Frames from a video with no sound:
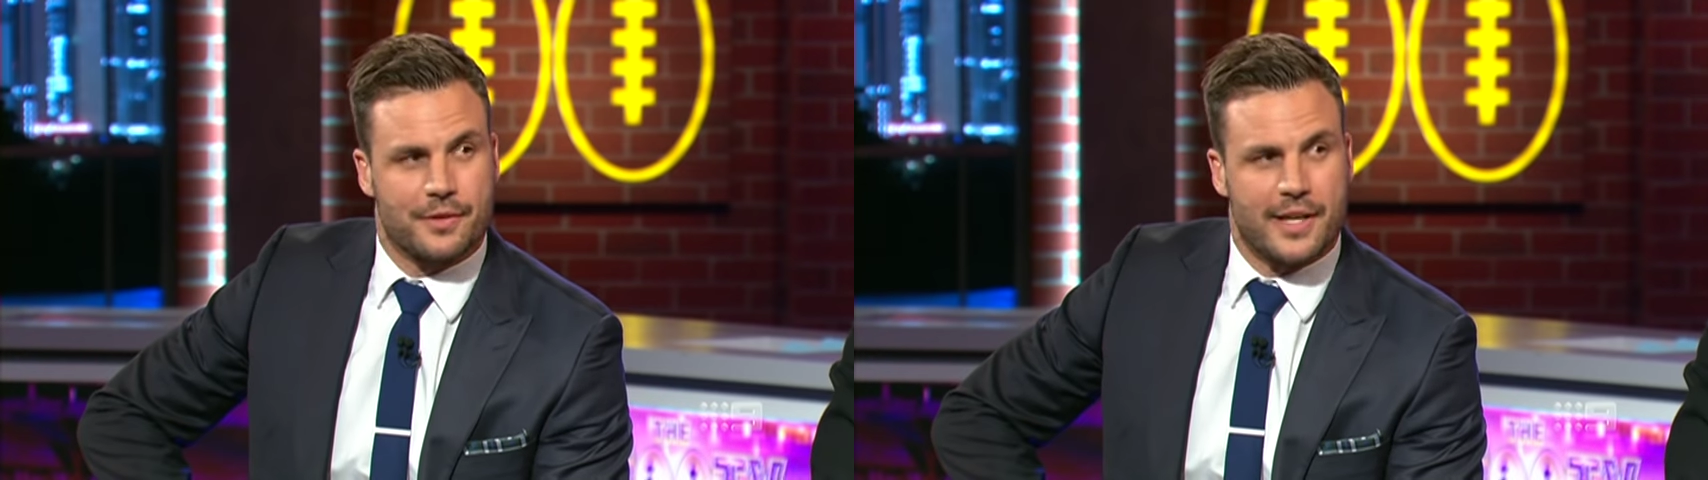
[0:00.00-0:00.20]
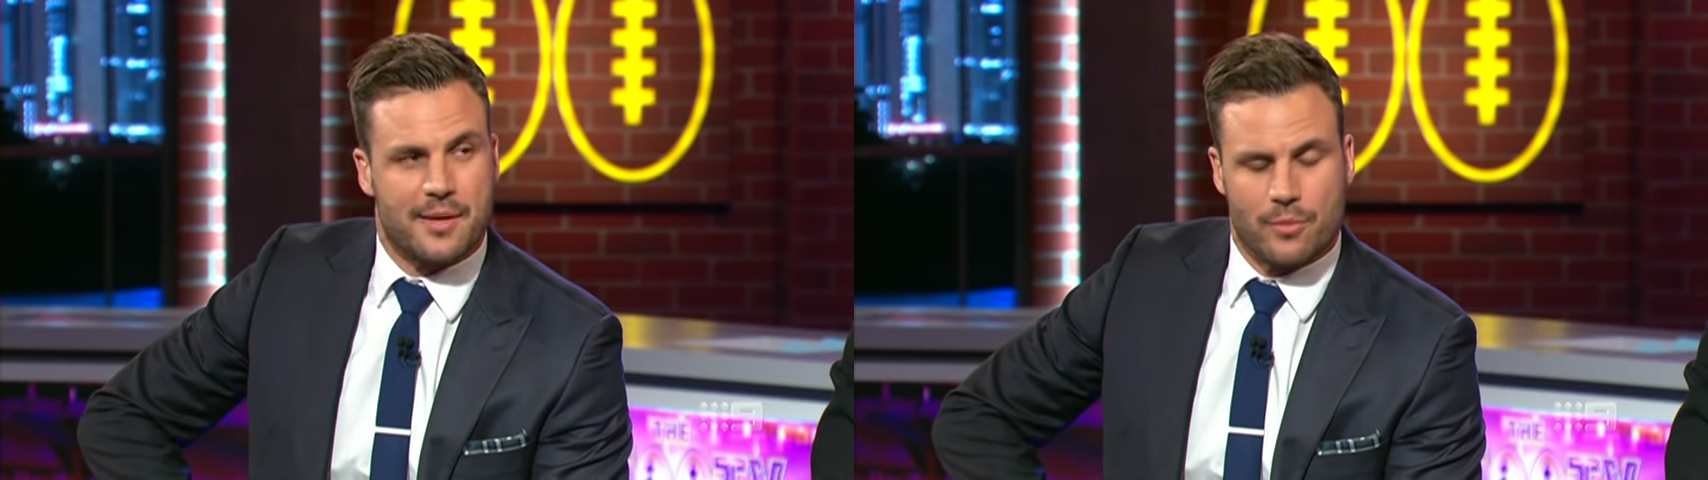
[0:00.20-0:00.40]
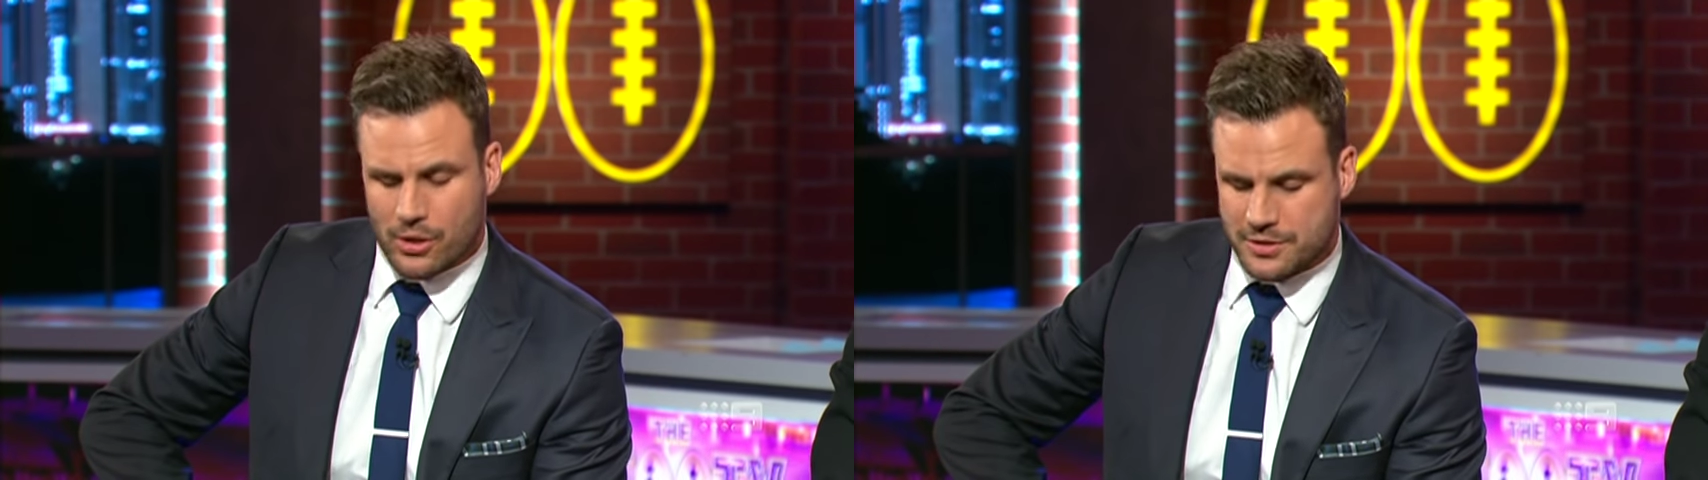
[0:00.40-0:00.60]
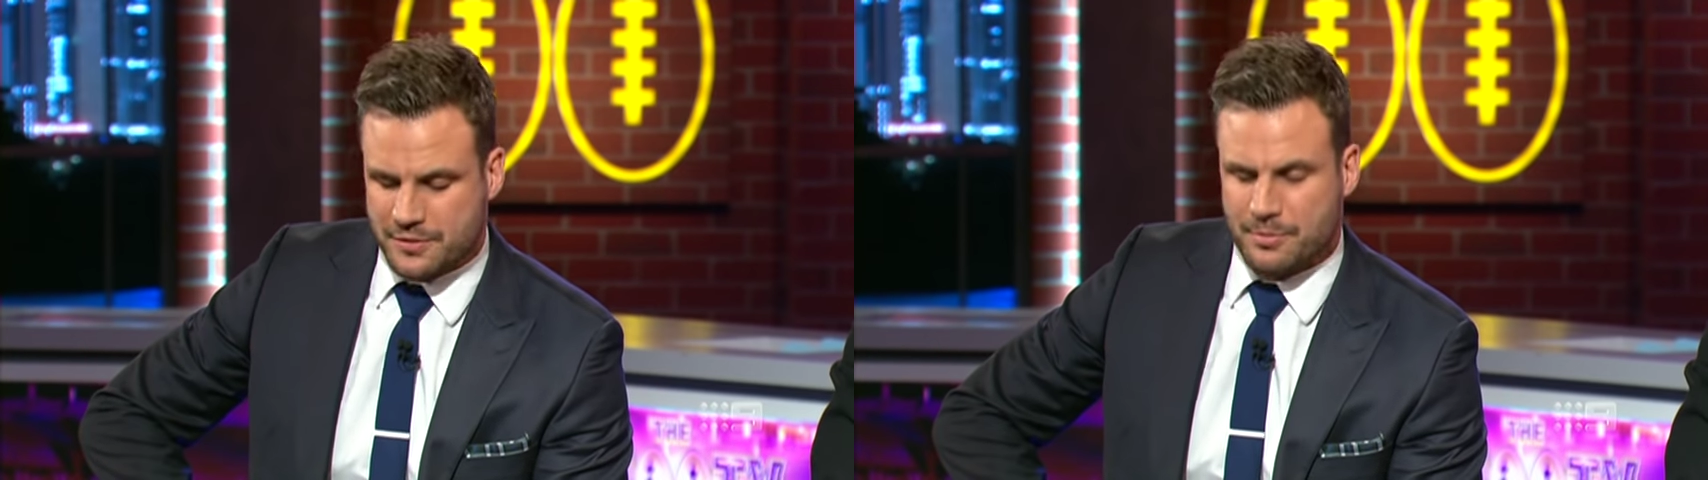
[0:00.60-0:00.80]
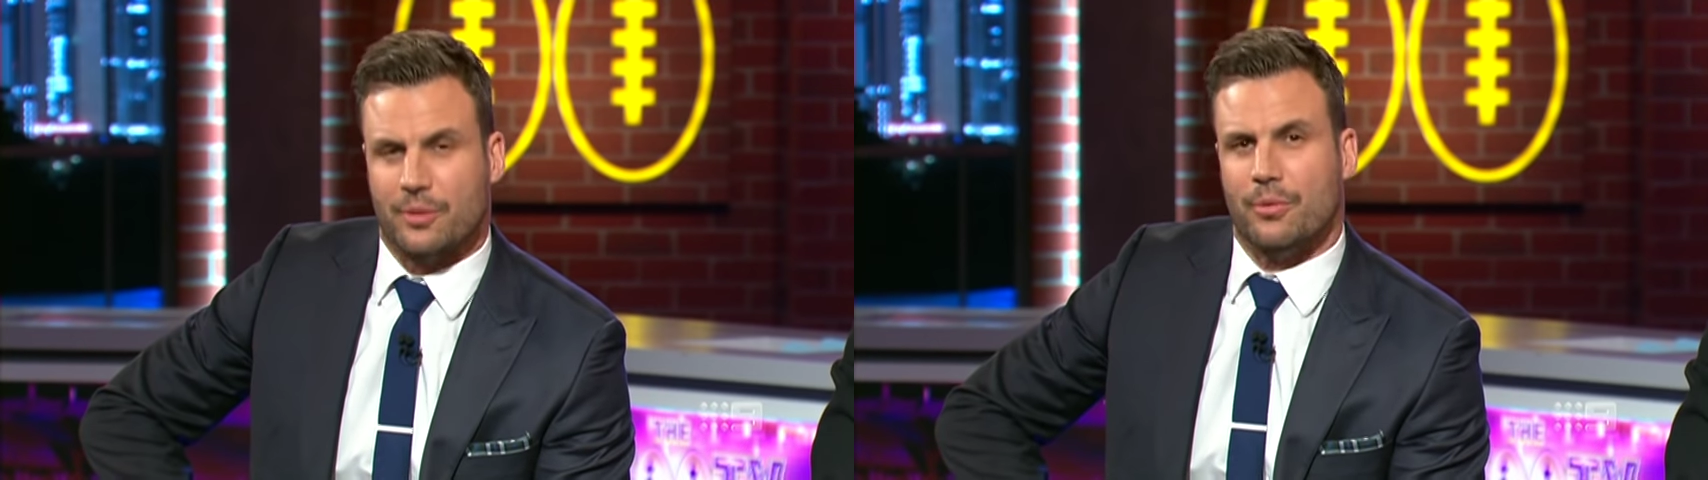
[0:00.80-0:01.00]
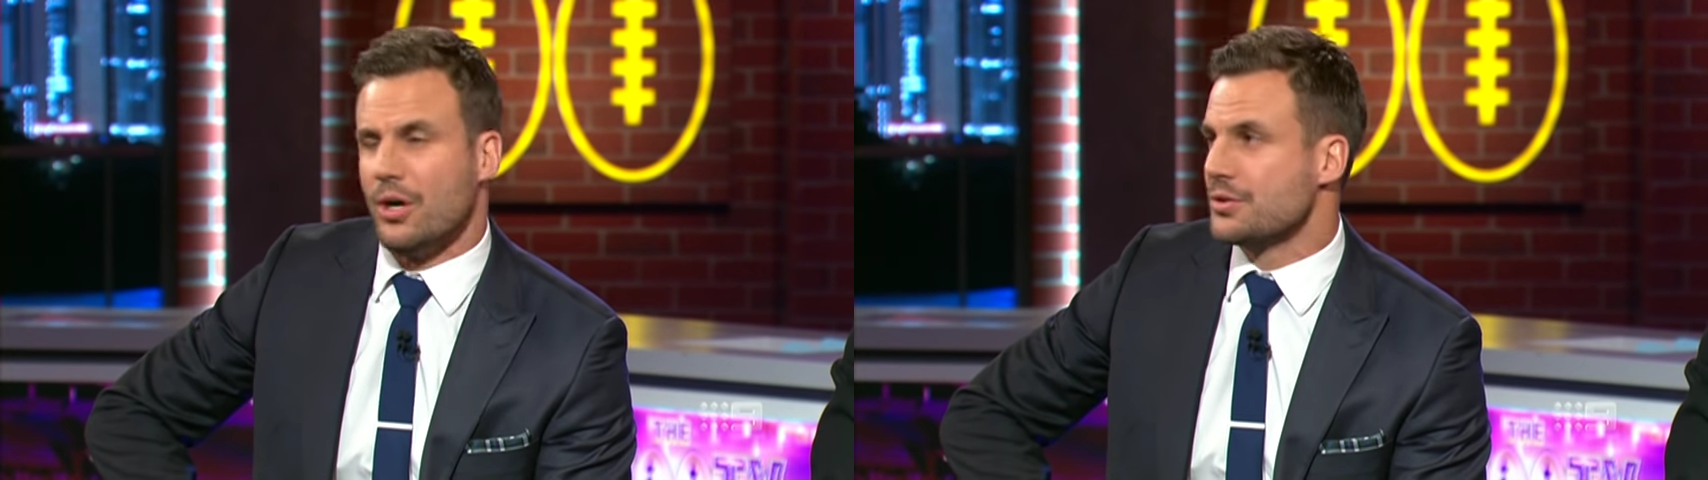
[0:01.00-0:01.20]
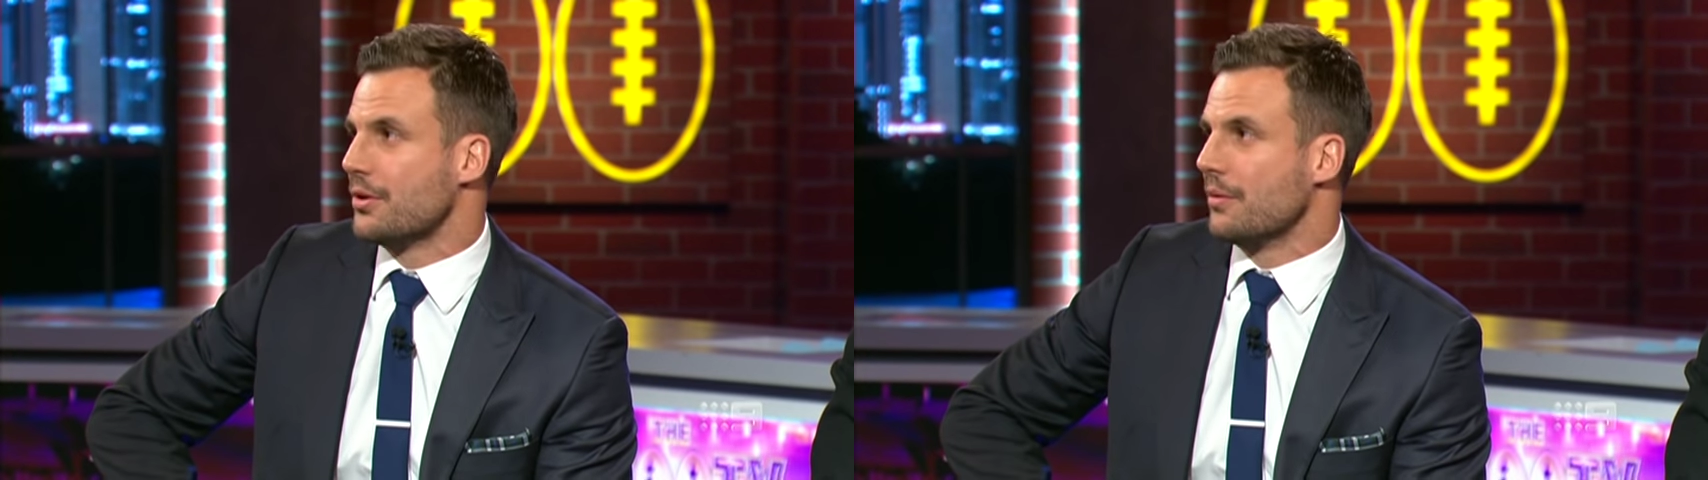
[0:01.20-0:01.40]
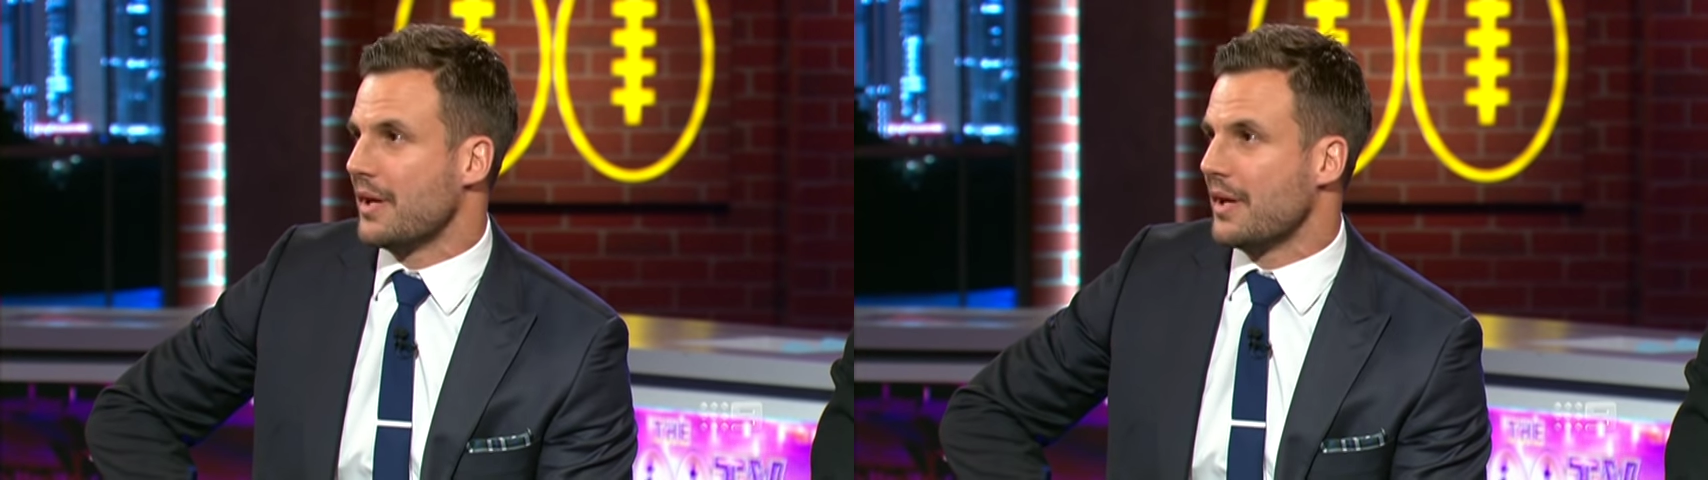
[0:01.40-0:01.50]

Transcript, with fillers: for Nate Miles. You've spelt Miles wrong,